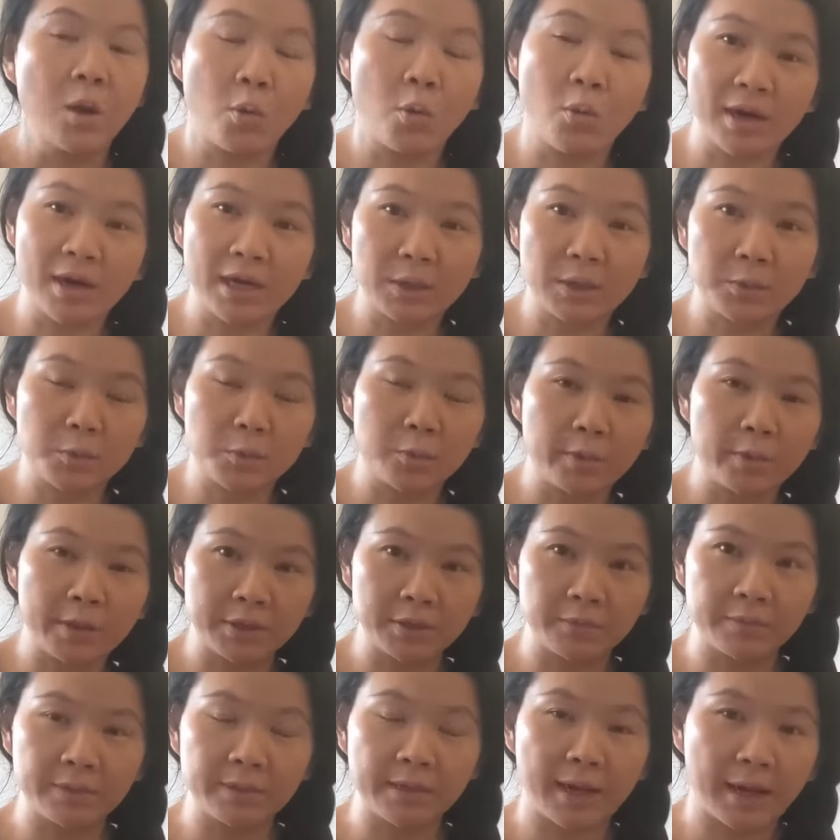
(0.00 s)
One is we
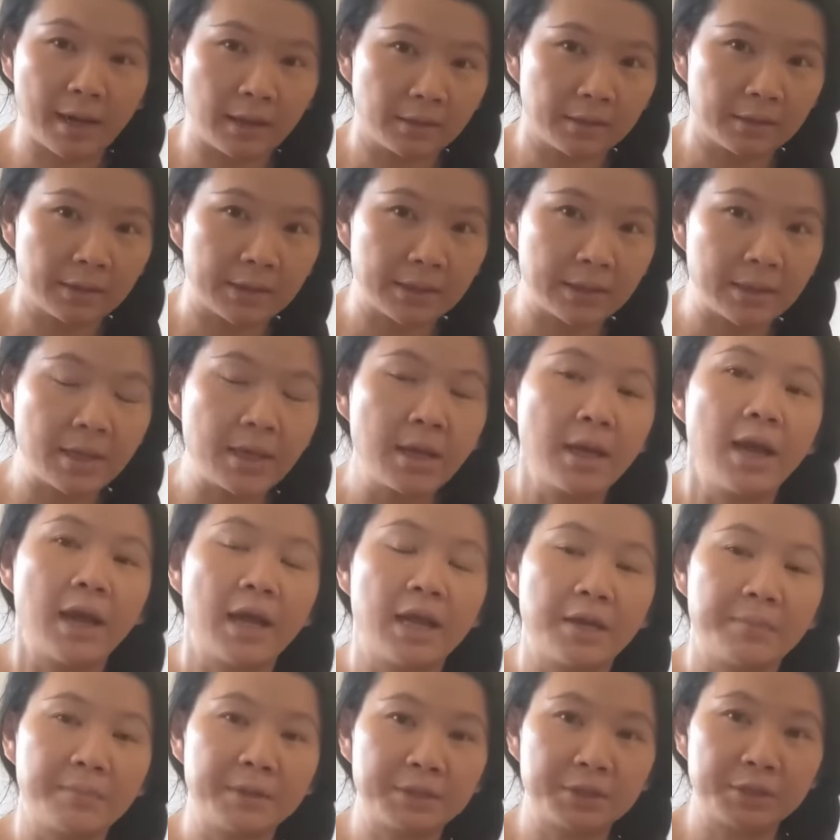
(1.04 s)
want to be healthy,
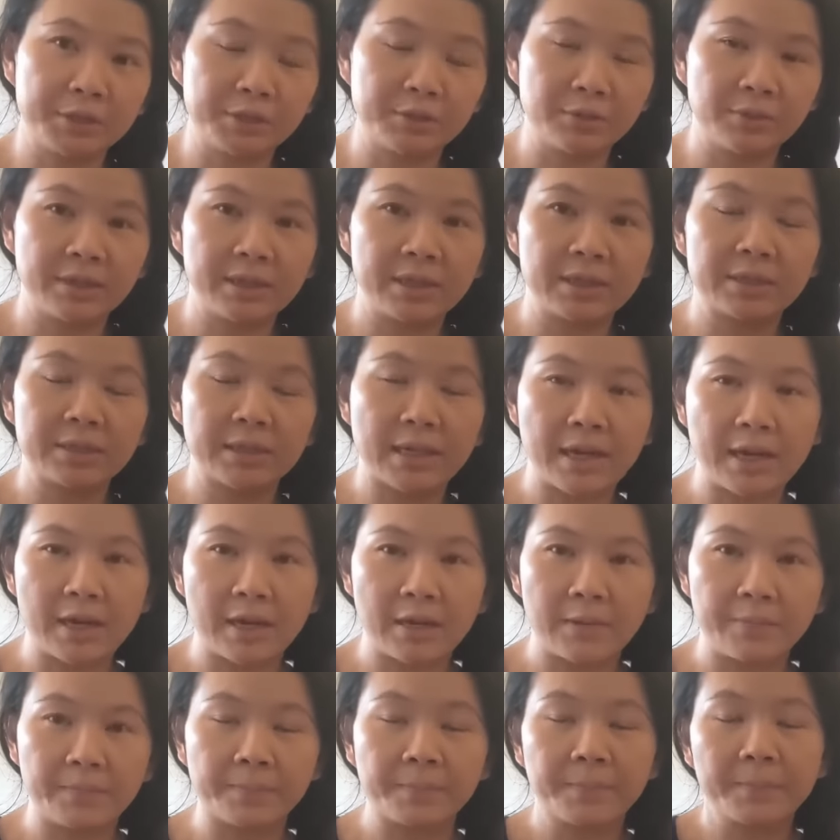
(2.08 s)
and number two is
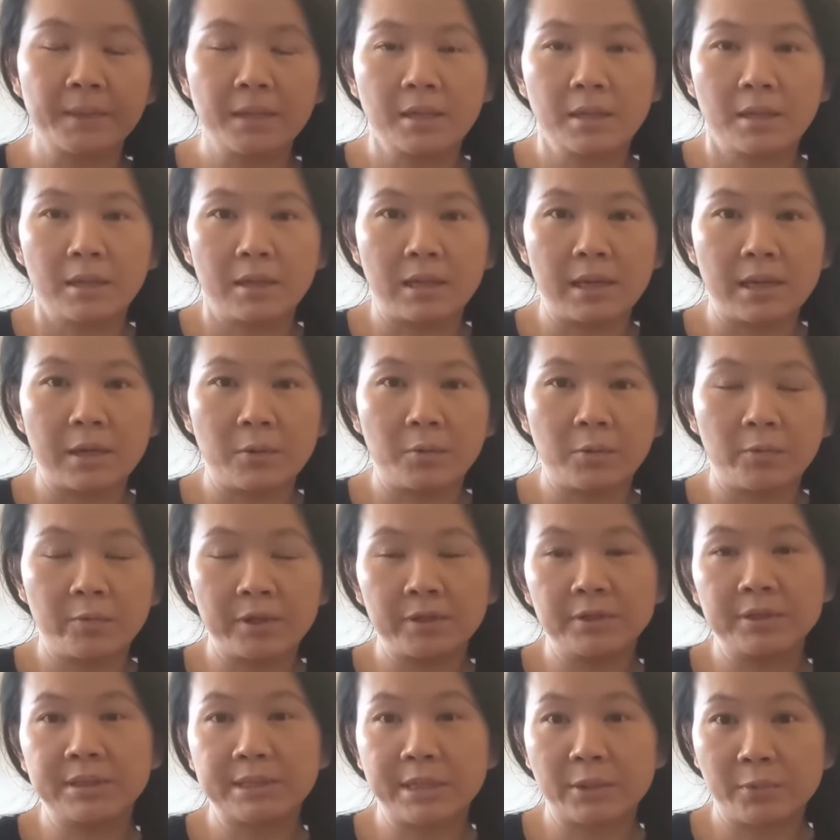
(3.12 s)
um, uh, we
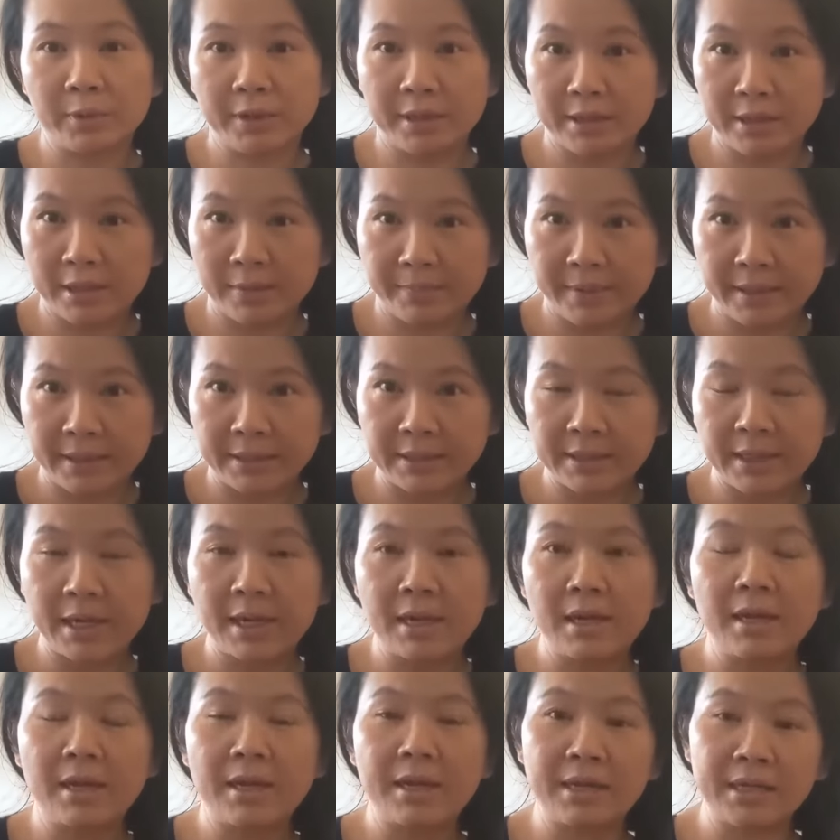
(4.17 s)
want to stay within the
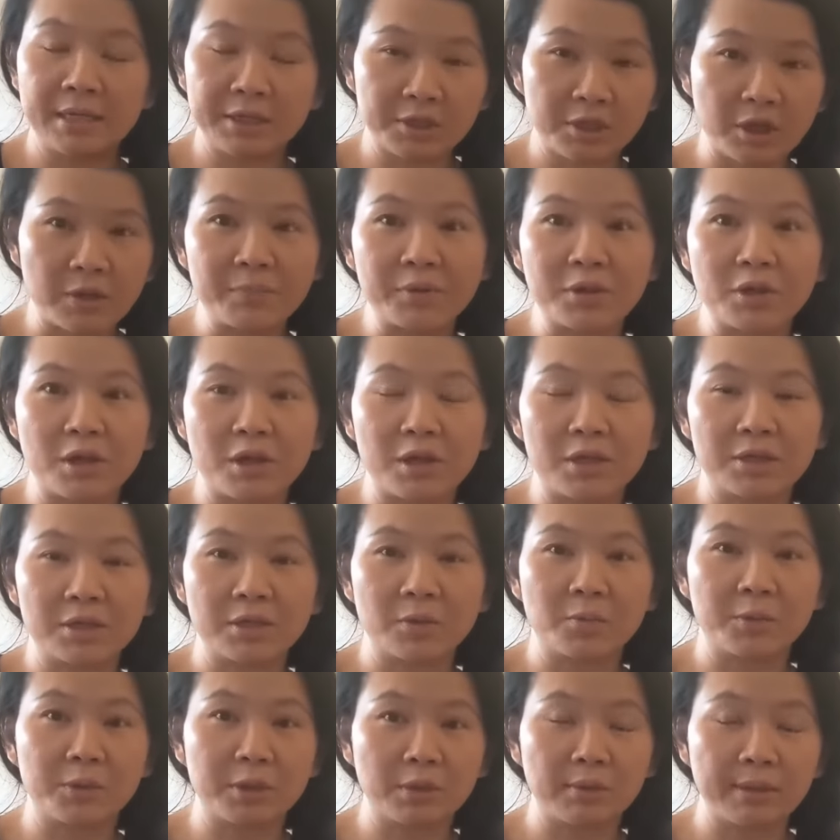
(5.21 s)
budget. It is not because
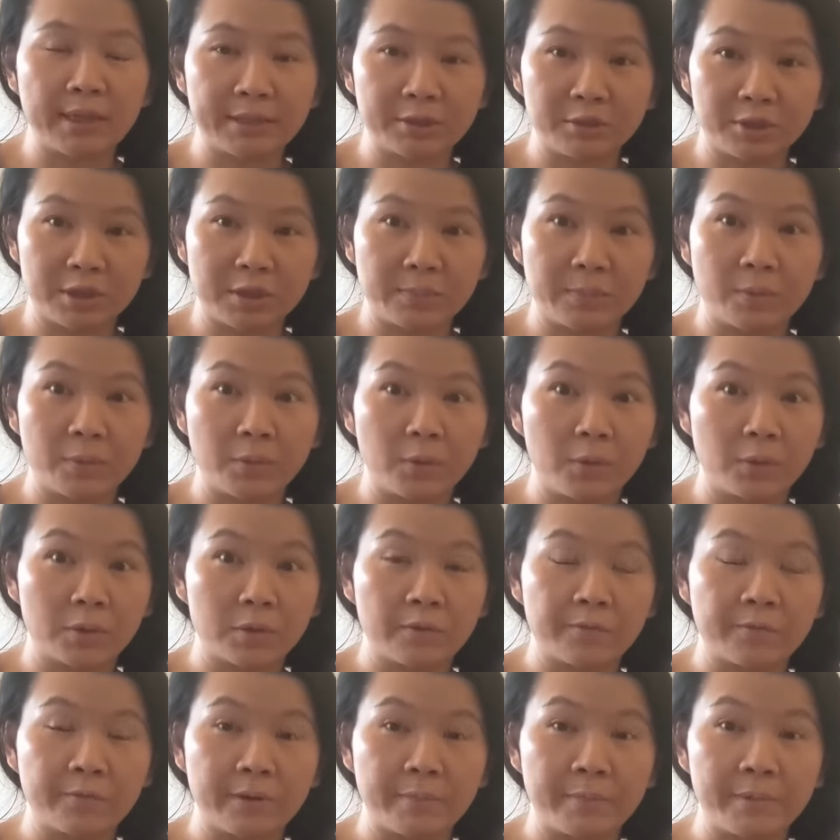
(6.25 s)
we don't like to support
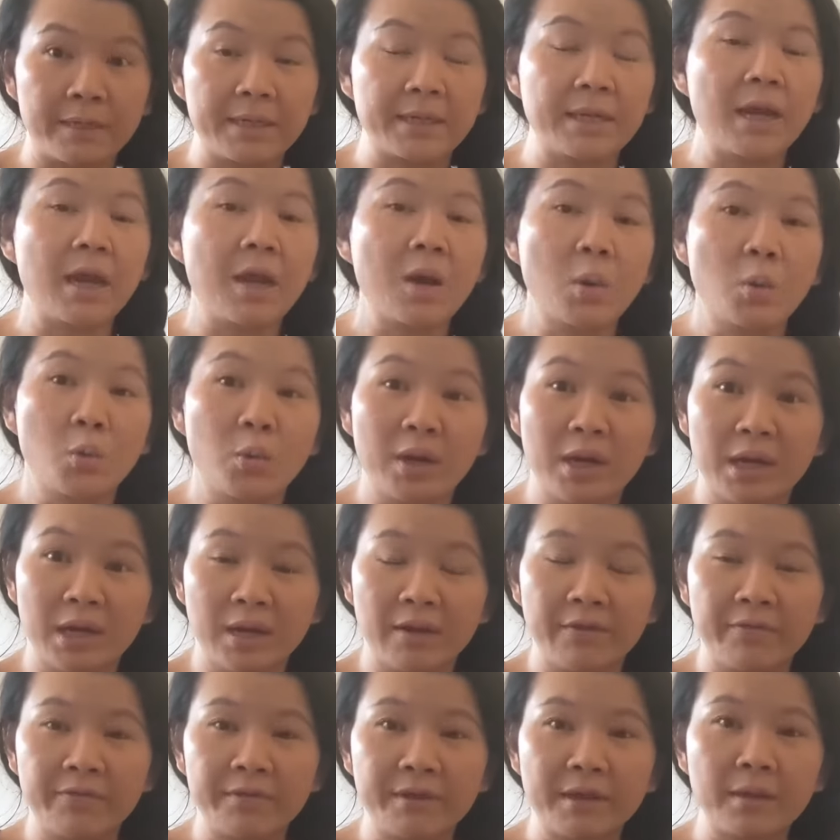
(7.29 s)
local family. We
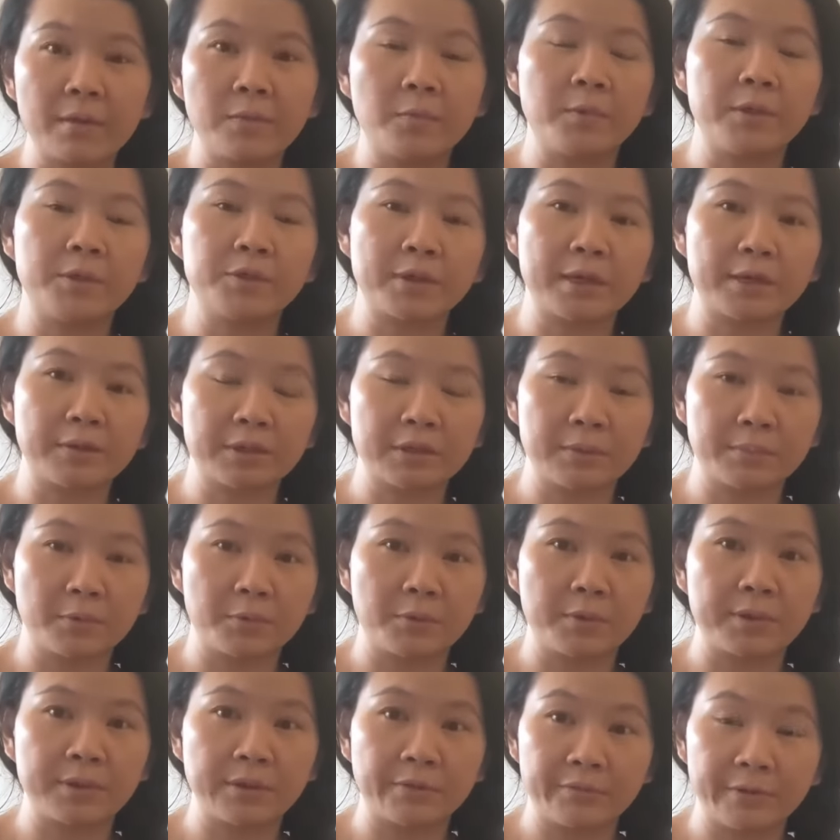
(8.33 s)
love them. We're trying to
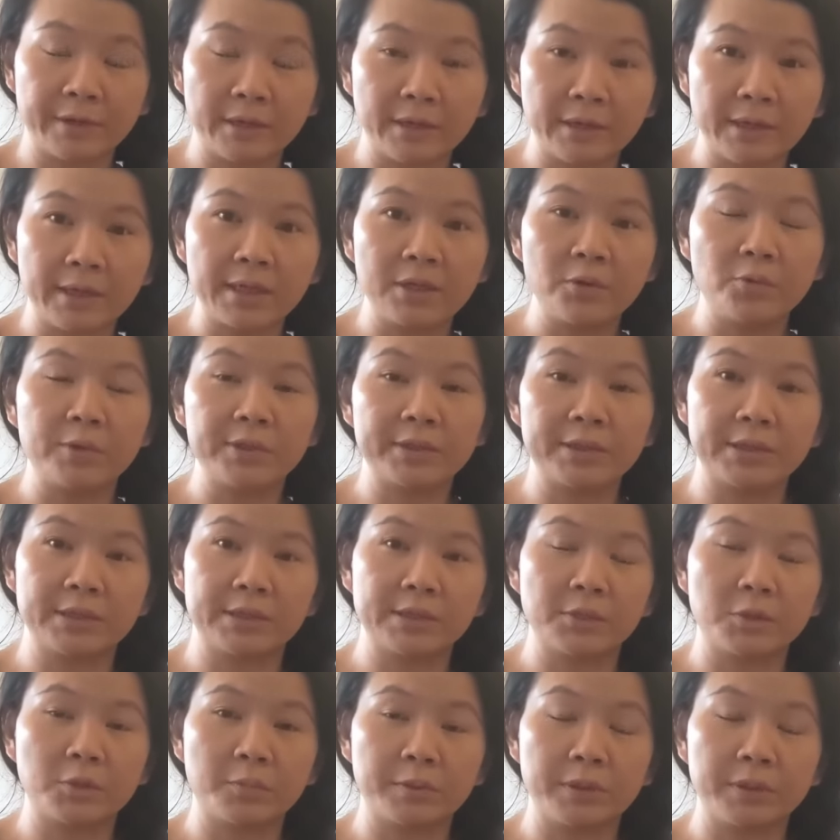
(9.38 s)
support indifferently, which
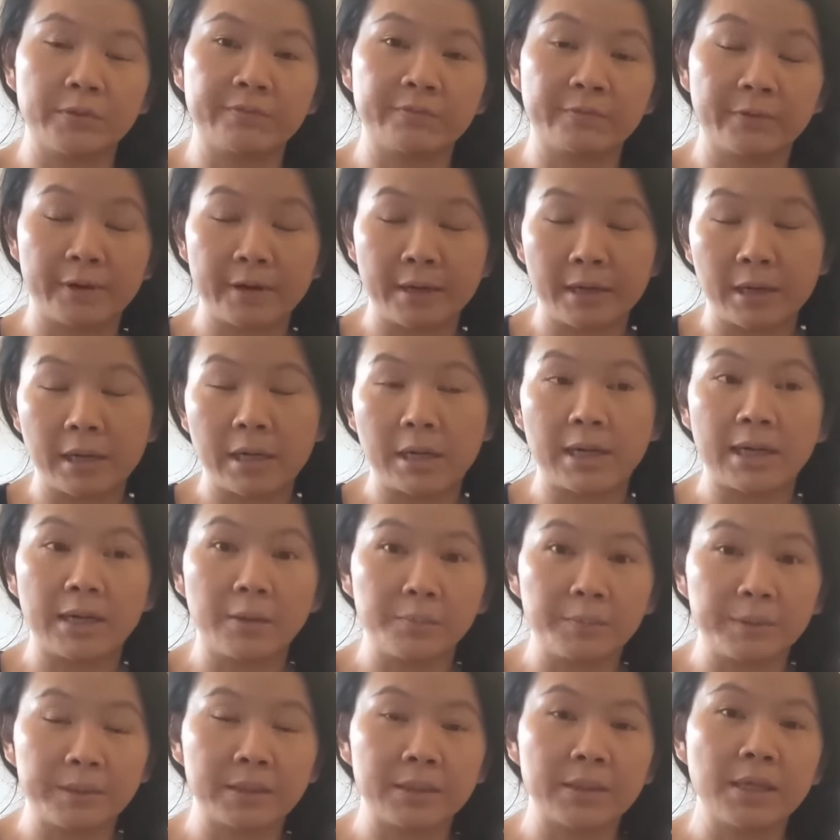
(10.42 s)
is could be for, uh,
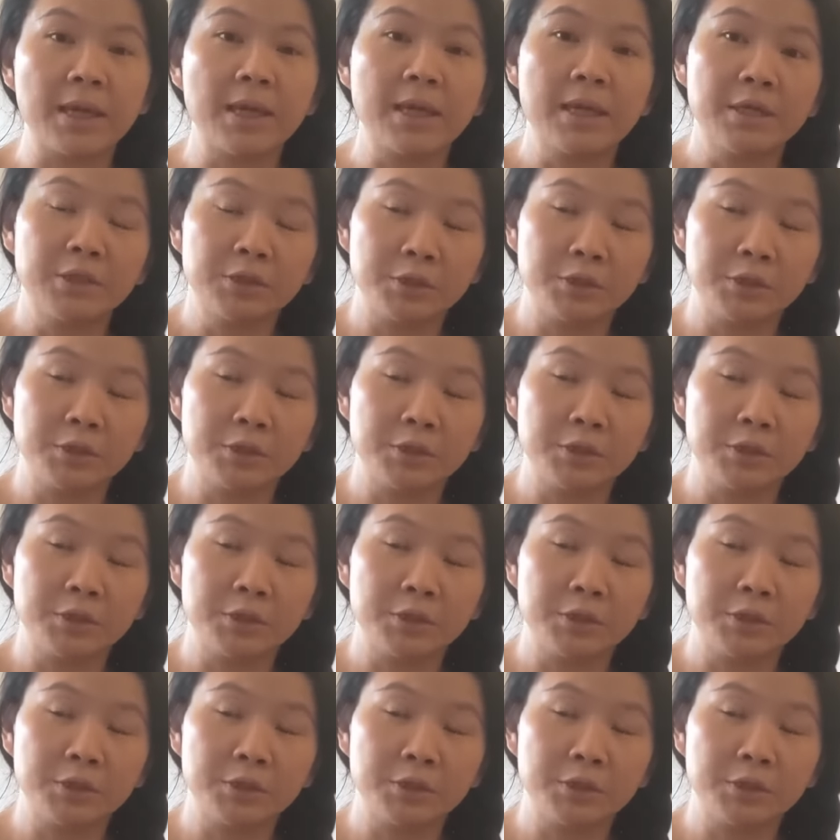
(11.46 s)
helping